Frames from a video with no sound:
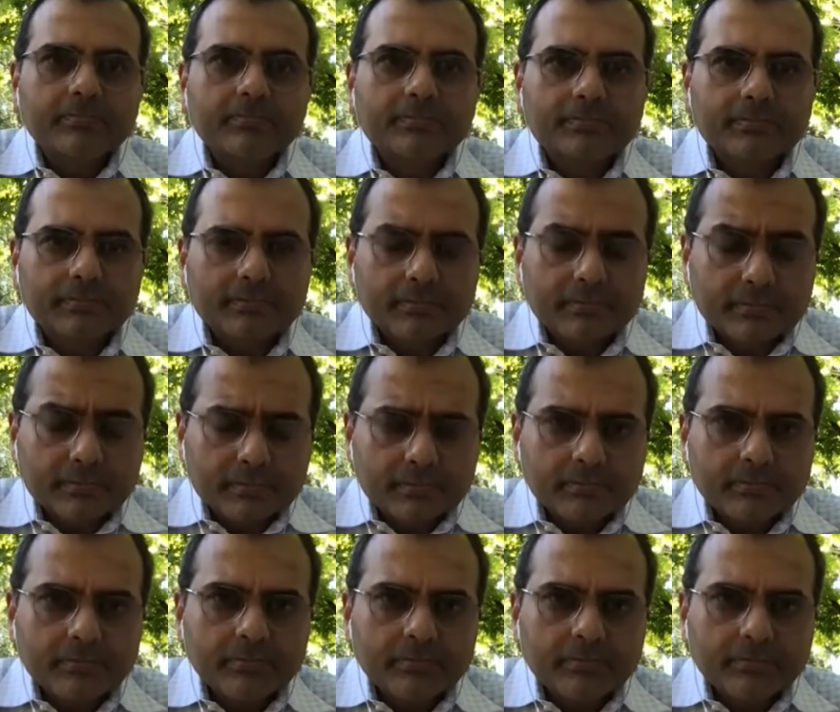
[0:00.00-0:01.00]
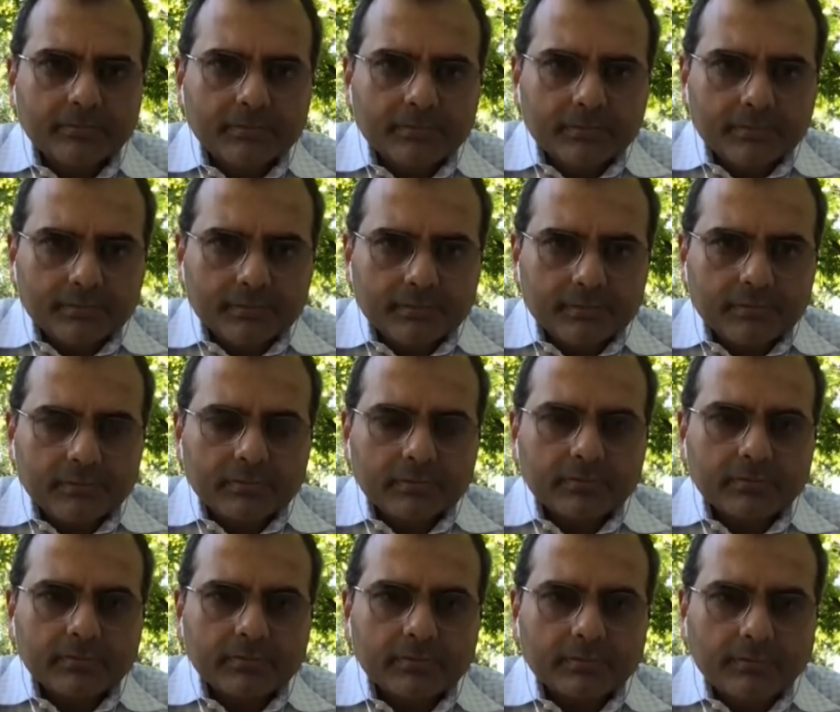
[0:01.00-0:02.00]

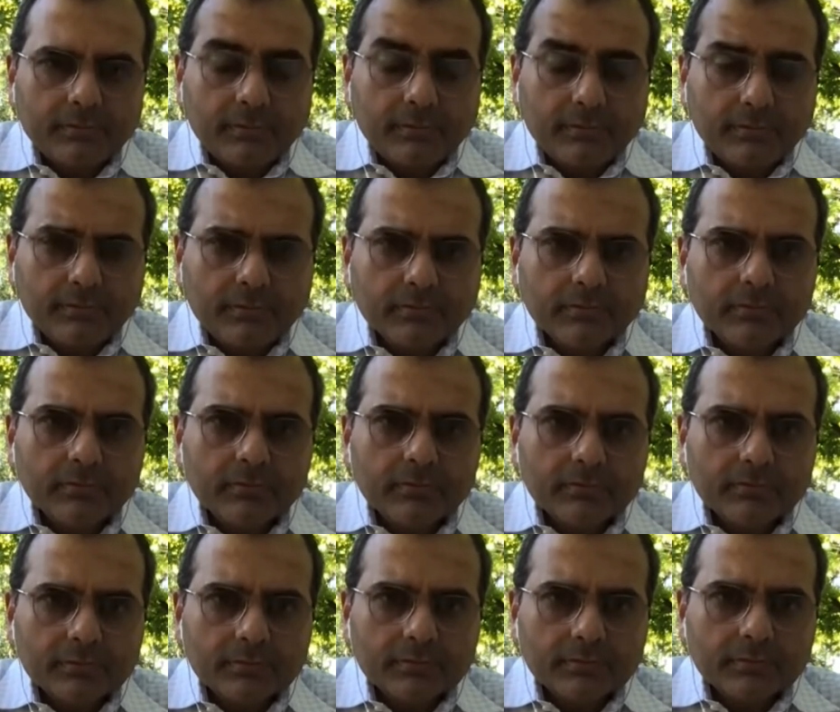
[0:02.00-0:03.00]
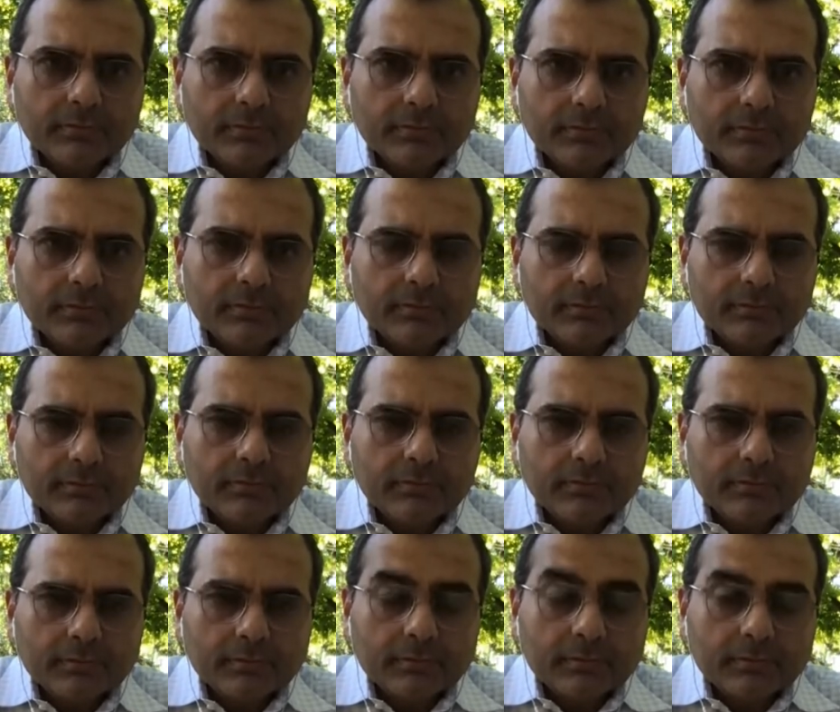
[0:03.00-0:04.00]

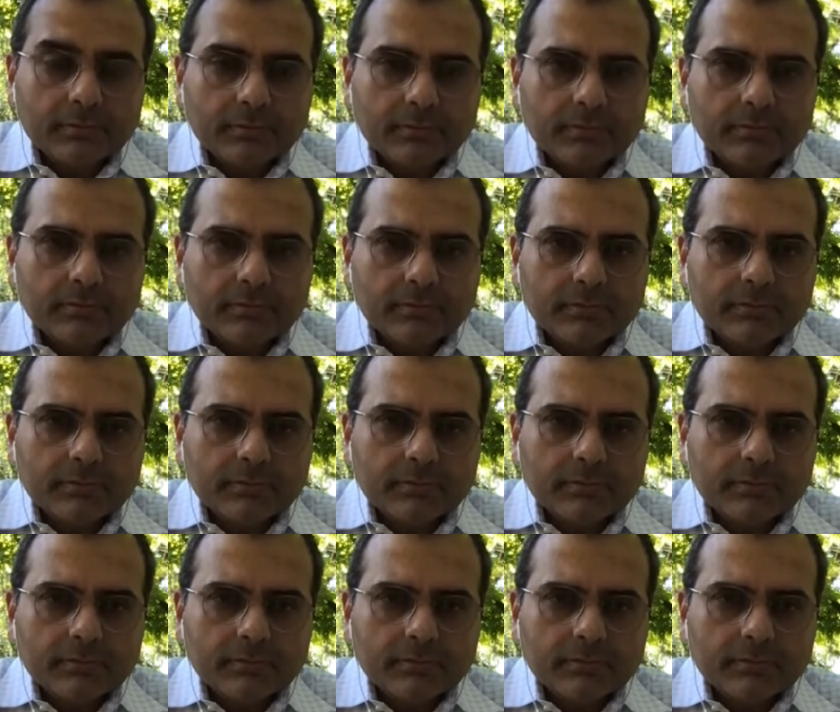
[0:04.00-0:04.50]
This person isn't speaking.